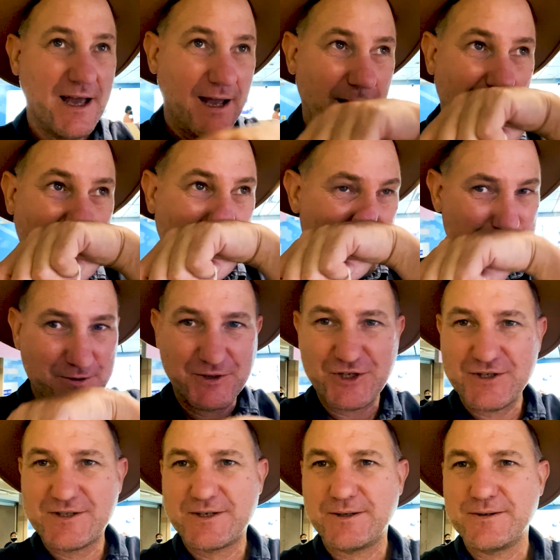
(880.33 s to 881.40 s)
So I
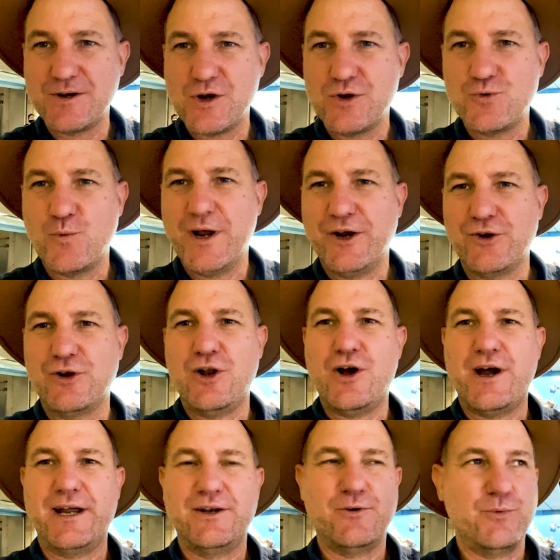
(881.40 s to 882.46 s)
just went
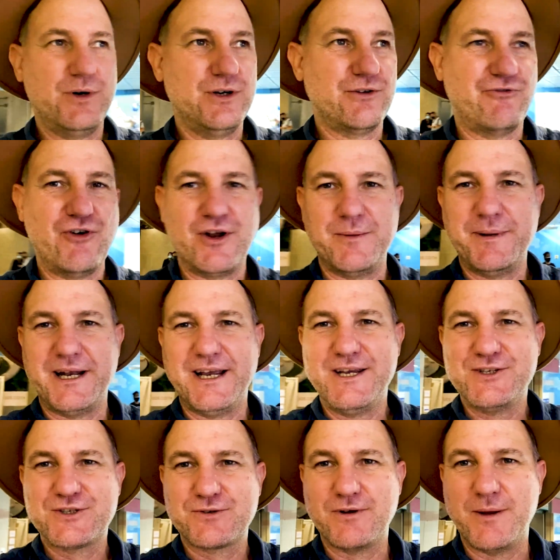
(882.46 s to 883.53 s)
online. I wanted to find a bit of
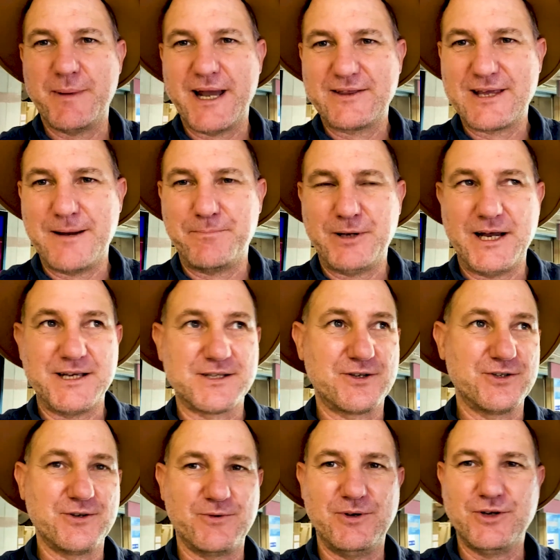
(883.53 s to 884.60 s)
history about that place because
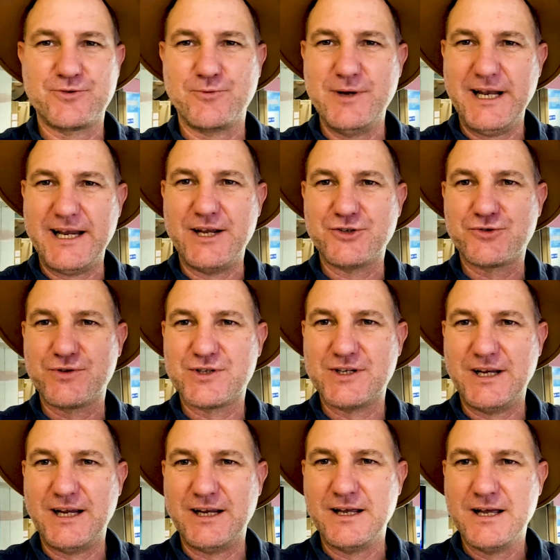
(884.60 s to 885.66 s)
it looked really
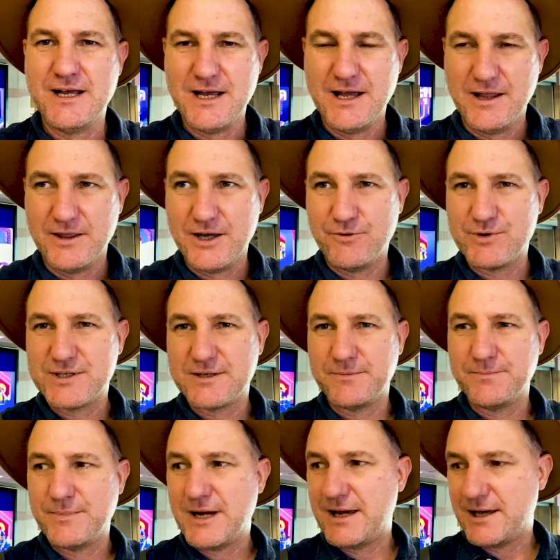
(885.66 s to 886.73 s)
interesting. There was
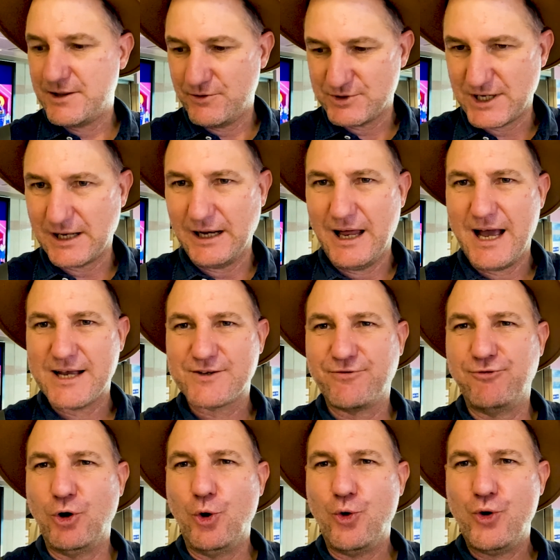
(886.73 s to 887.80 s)
a glass
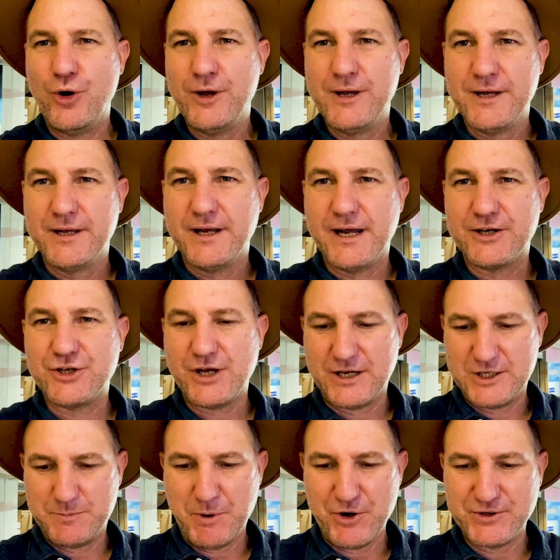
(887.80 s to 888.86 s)
floor and
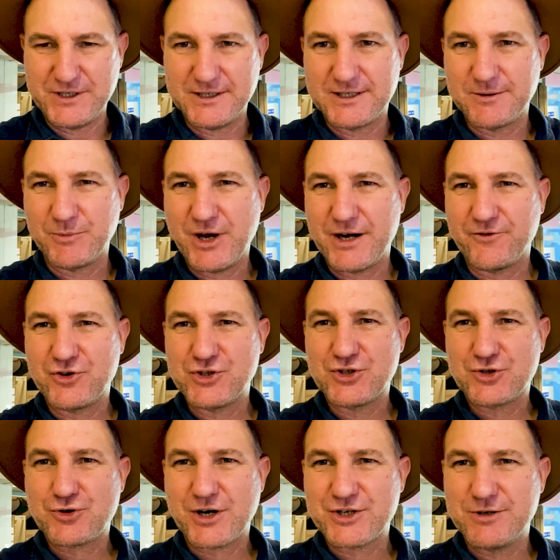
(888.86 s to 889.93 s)
exposing some kind of
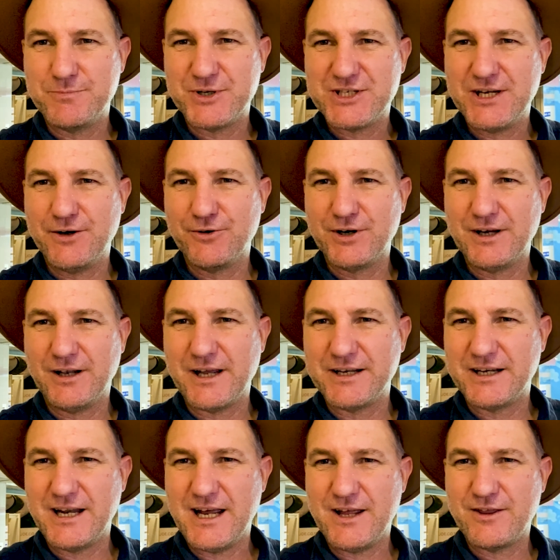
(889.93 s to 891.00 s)
construction material
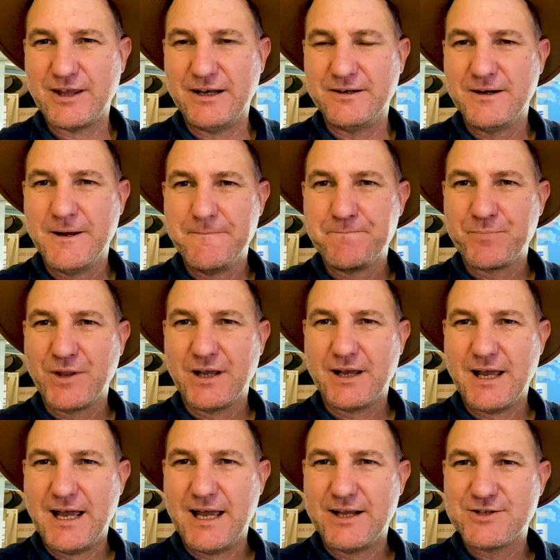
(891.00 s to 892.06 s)
underneath,
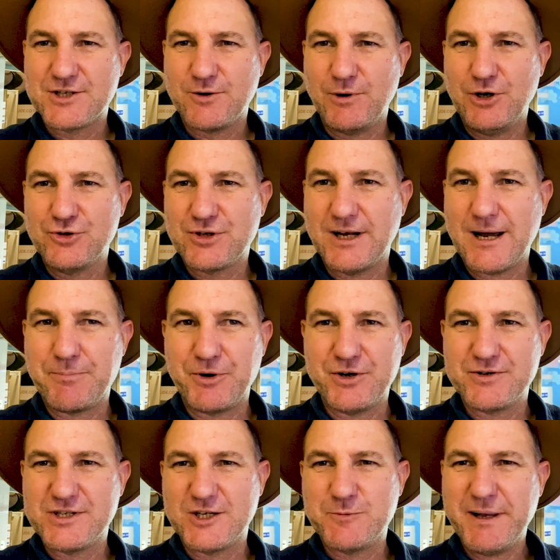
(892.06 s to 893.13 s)
and so I looked it up, and I
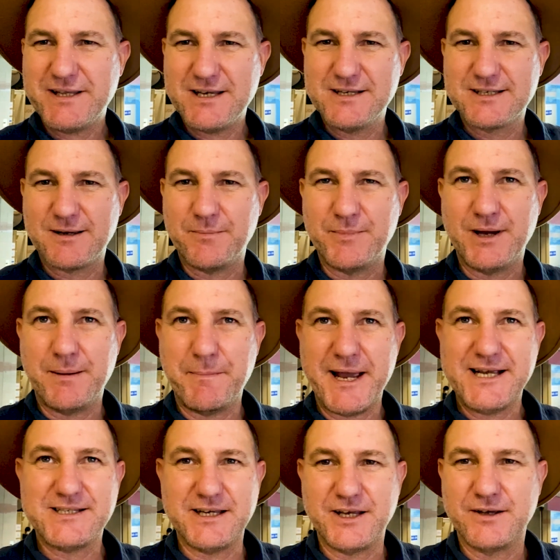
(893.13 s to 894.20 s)
was expecting some
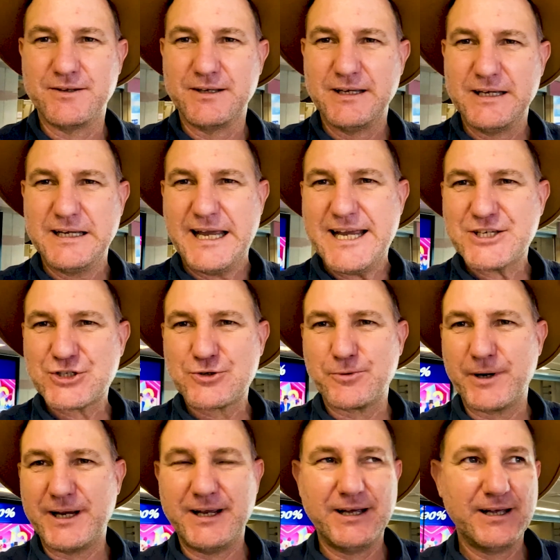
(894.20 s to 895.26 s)
amazing
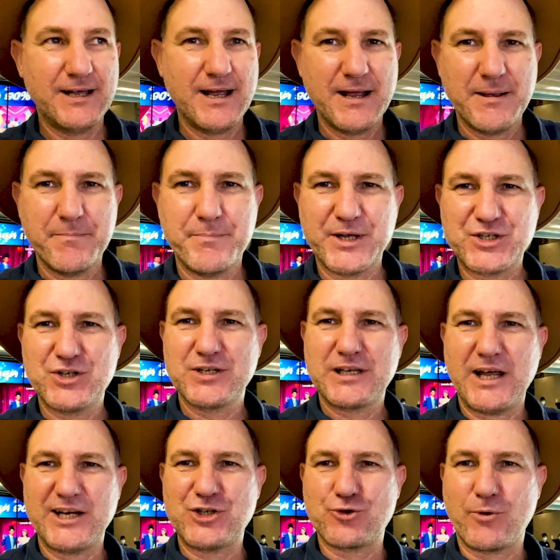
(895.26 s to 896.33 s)
history, but just
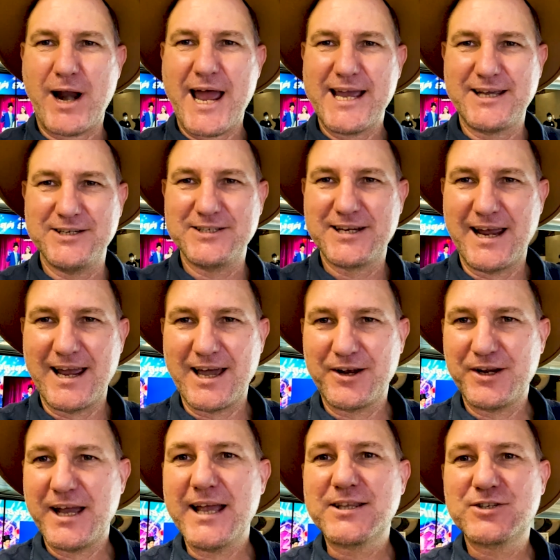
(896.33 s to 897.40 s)
like Dragon Town,
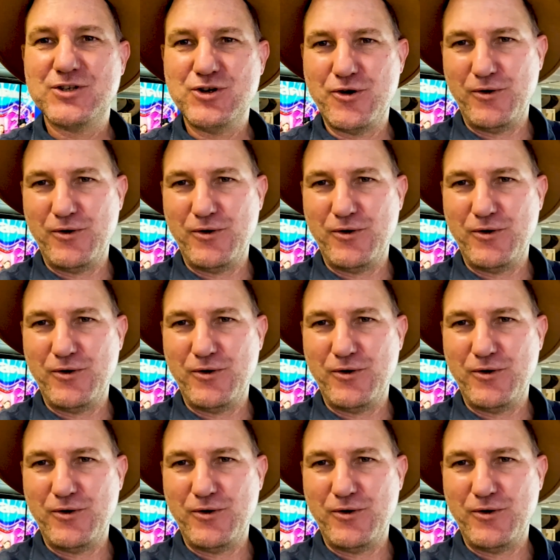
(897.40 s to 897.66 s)
it's a